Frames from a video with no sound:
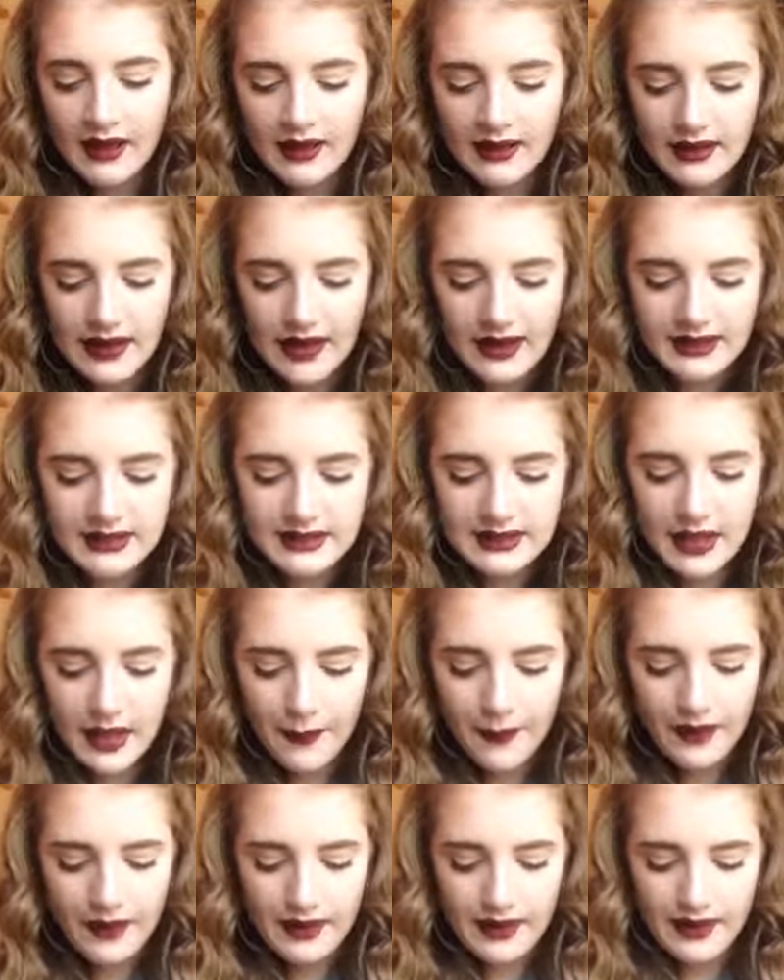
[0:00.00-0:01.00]
Next
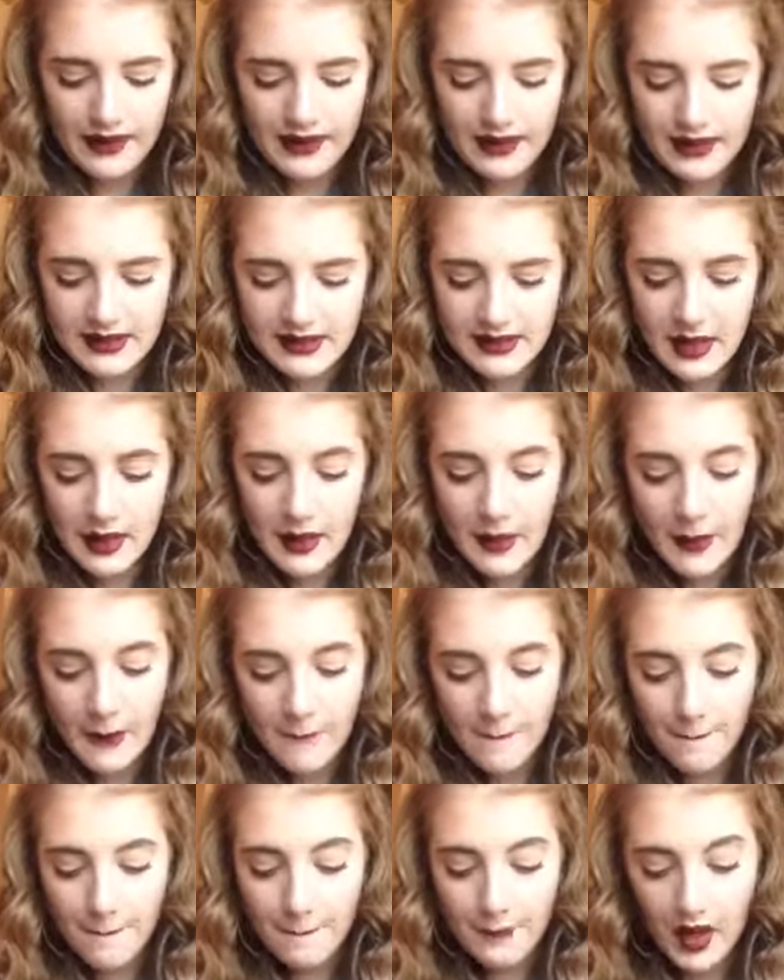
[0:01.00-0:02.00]
up is
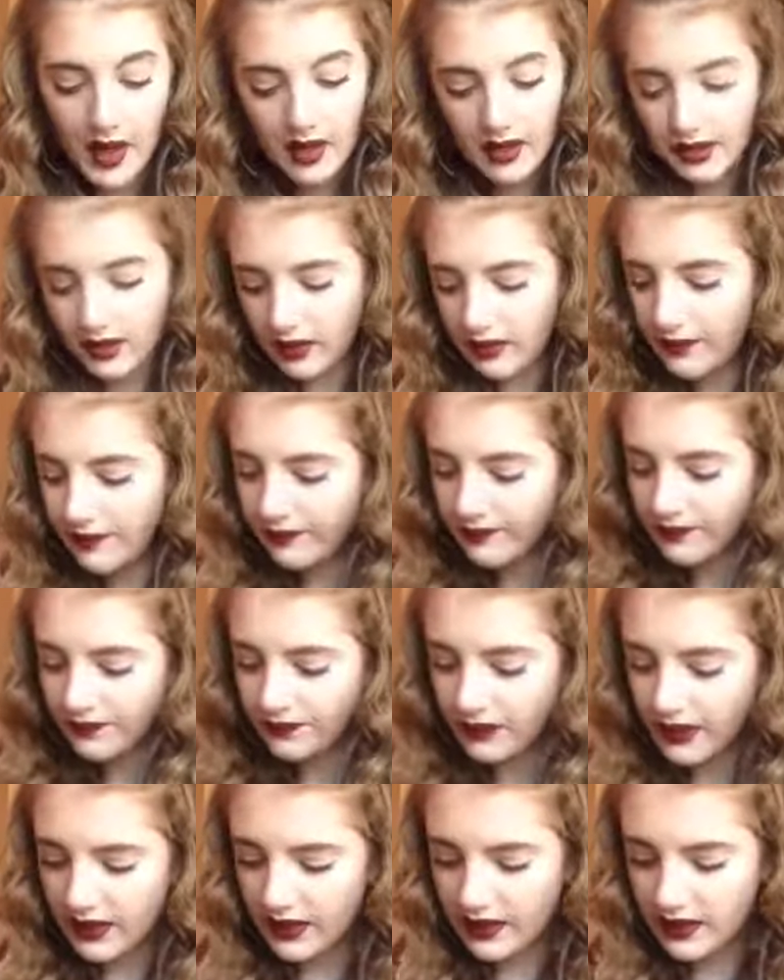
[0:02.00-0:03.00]
Buck.
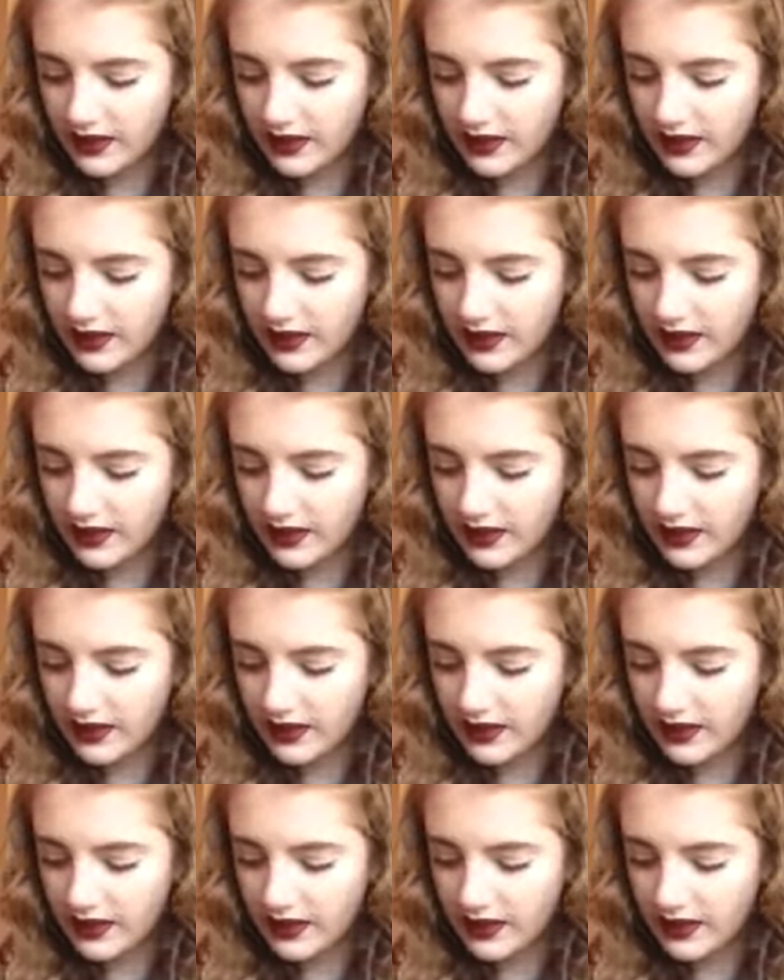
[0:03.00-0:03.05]
In